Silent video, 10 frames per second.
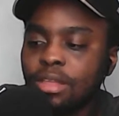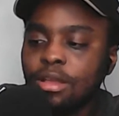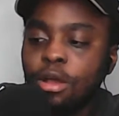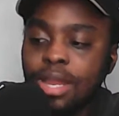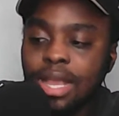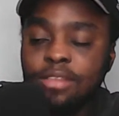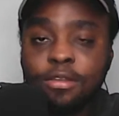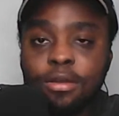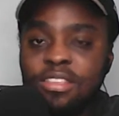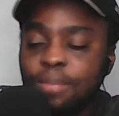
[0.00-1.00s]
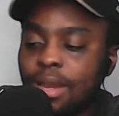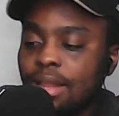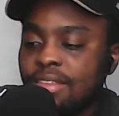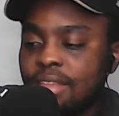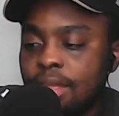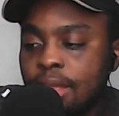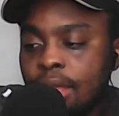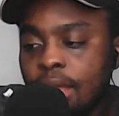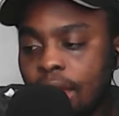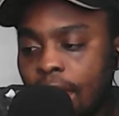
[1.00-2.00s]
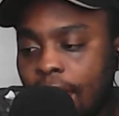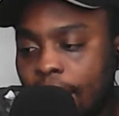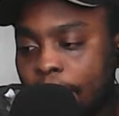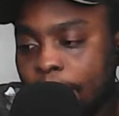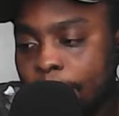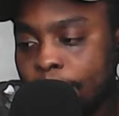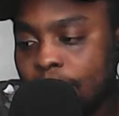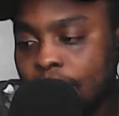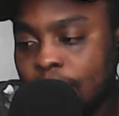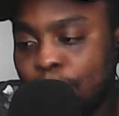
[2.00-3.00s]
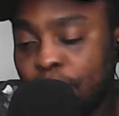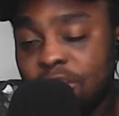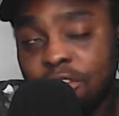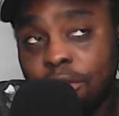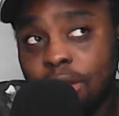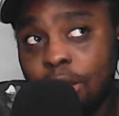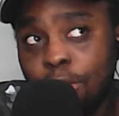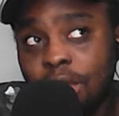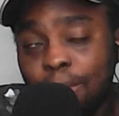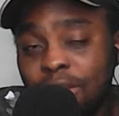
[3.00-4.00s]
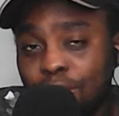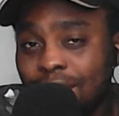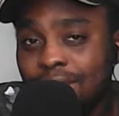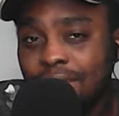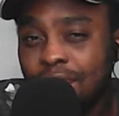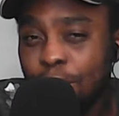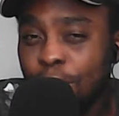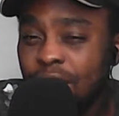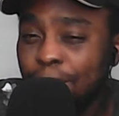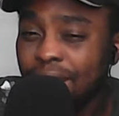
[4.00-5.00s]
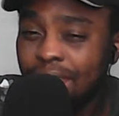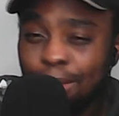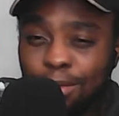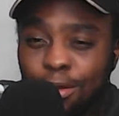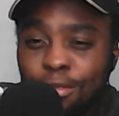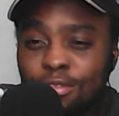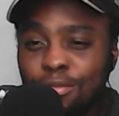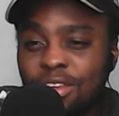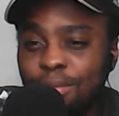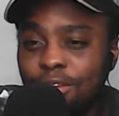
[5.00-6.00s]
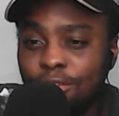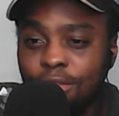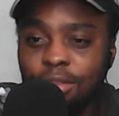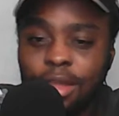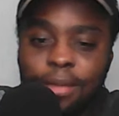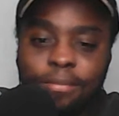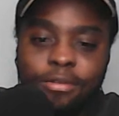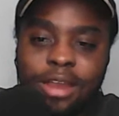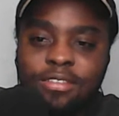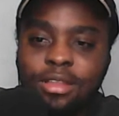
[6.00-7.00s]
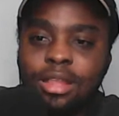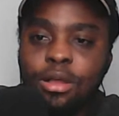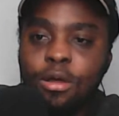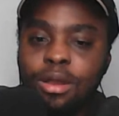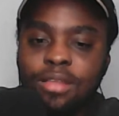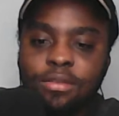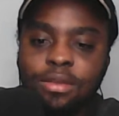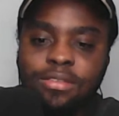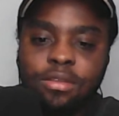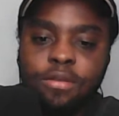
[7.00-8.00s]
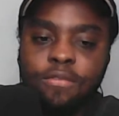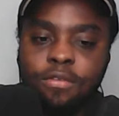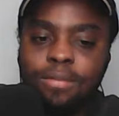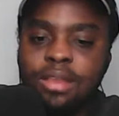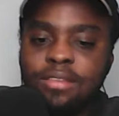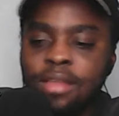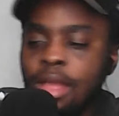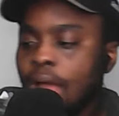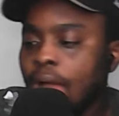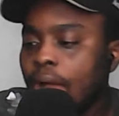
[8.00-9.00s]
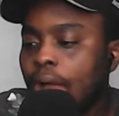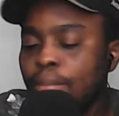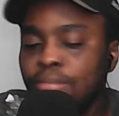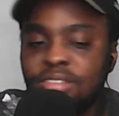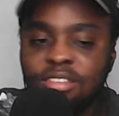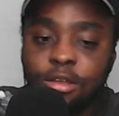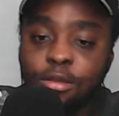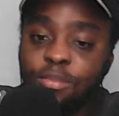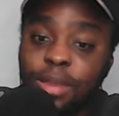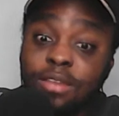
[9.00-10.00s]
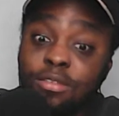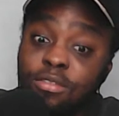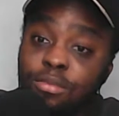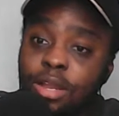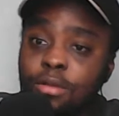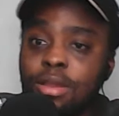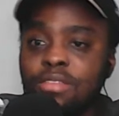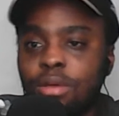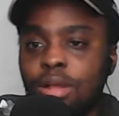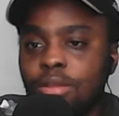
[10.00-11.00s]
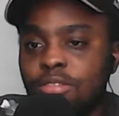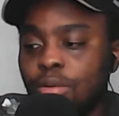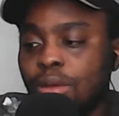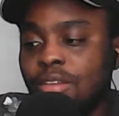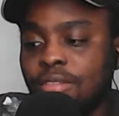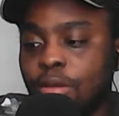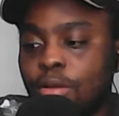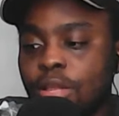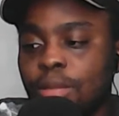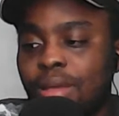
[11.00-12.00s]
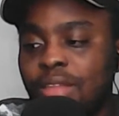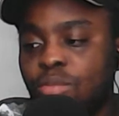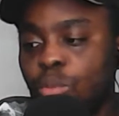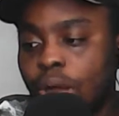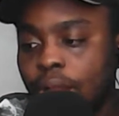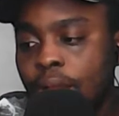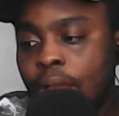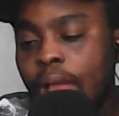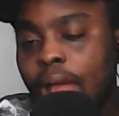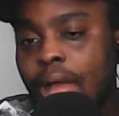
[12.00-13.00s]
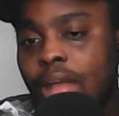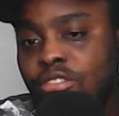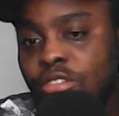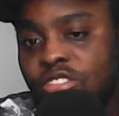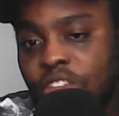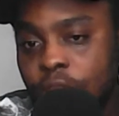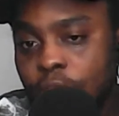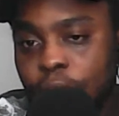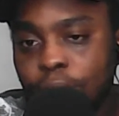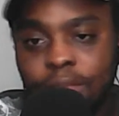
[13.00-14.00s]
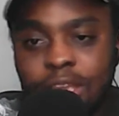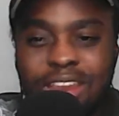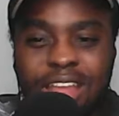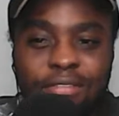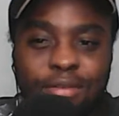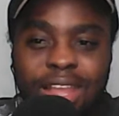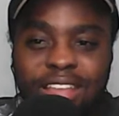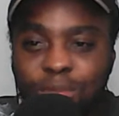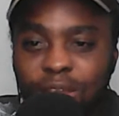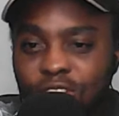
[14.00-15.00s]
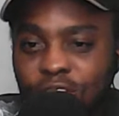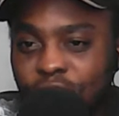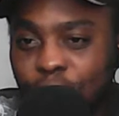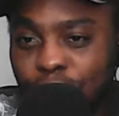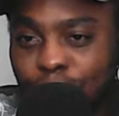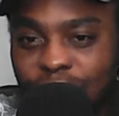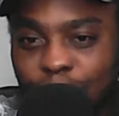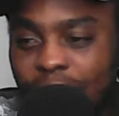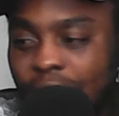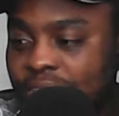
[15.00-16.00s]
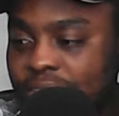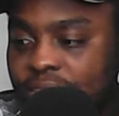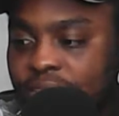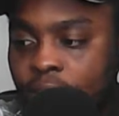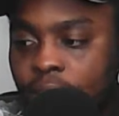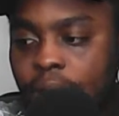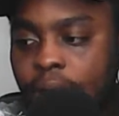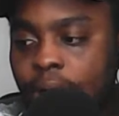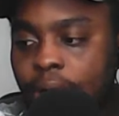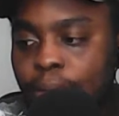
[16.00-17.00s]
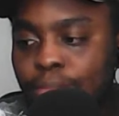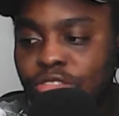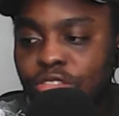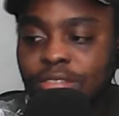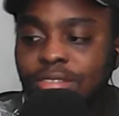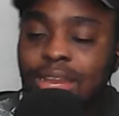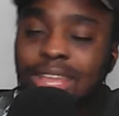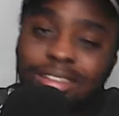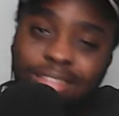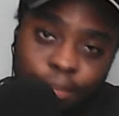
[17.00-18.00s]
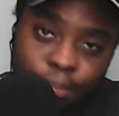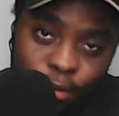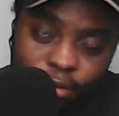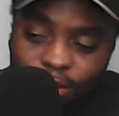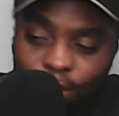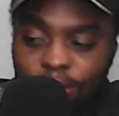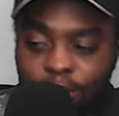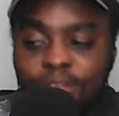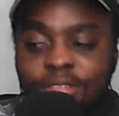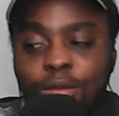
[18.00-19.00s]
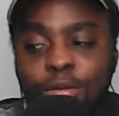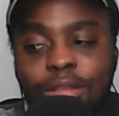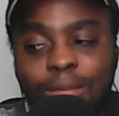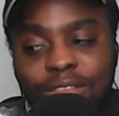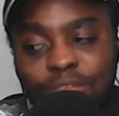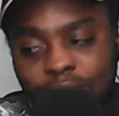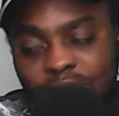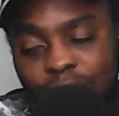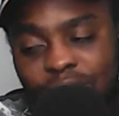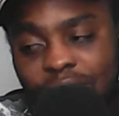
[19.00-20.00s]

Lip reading: Odegaard scored his penalty. He put it on the goalkeeper's right side. The goalkeeper came close to it, but it was right in the corner, so he scored from it. Zinchenko's penalty was really good as well, to the right of the goalkeeper as well. Jorginho, you never really expect Jorginho to miss penalties. Trossard hit the post. He also went to the goalkeeper's right, but he